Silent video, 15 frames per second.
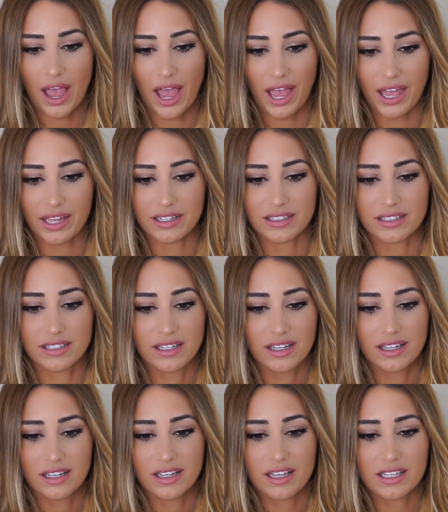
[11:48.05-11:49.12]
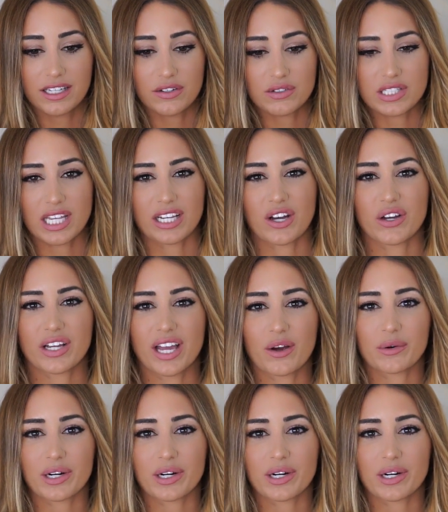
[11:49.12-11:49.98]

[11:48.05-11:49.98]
And he was like, oh yeah,